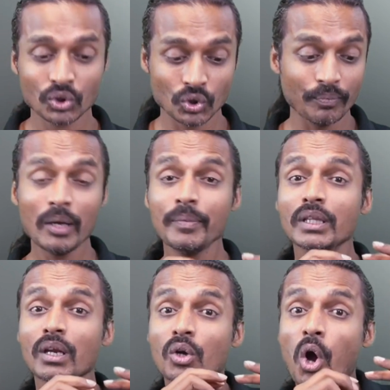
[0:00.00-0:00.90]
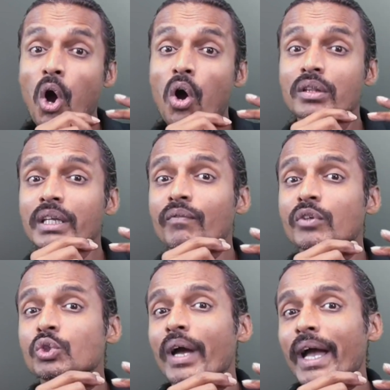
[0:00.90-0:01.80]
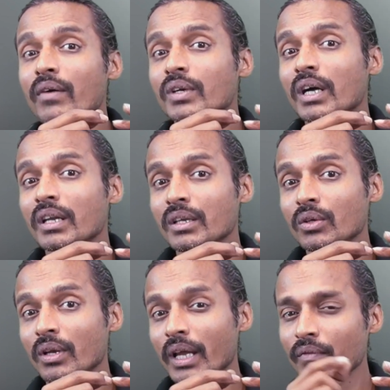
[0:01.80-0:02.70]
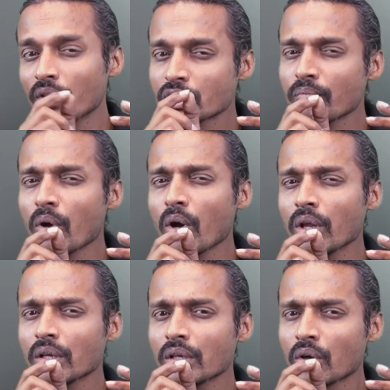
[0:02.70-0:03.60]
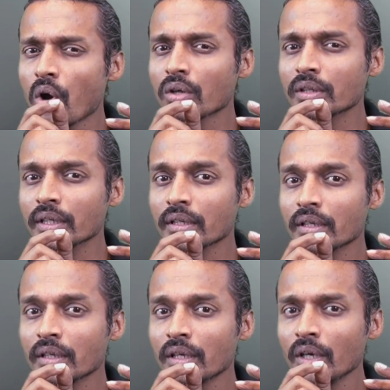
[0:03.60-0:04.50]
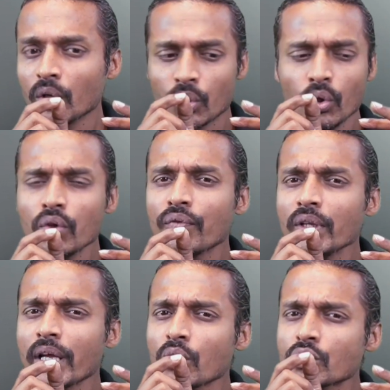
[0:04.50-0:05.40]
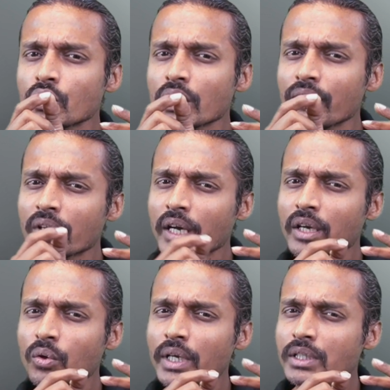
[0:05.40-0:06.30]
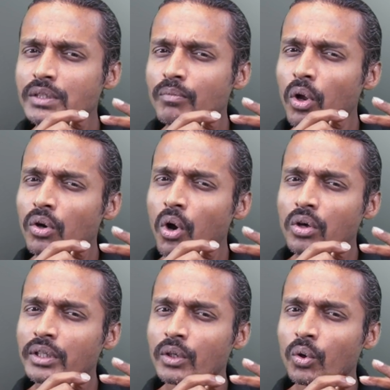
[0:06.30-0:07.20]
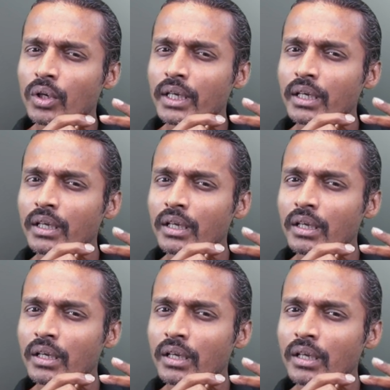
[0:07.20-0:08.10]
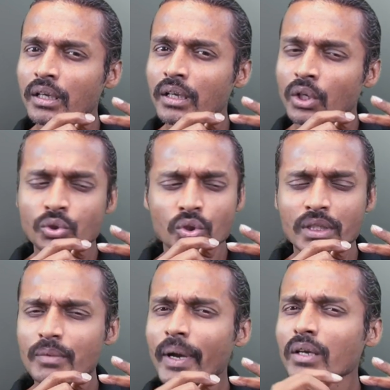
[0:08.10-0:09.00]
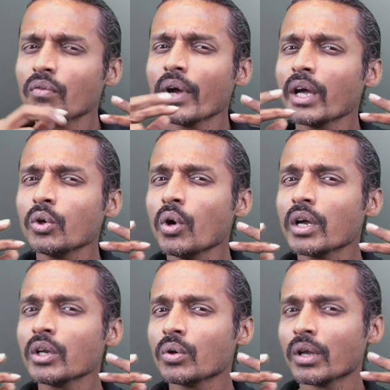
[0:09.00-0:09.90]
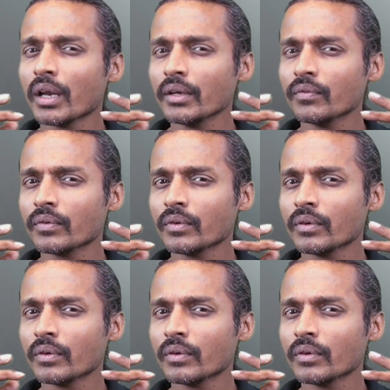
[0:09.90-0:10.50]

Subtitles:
So maybe the wrong thing which you have done in your life, a small wrong thing, don't you feel that you should give credit to that small wrong thing only? So it doesn't matter where you are in your life.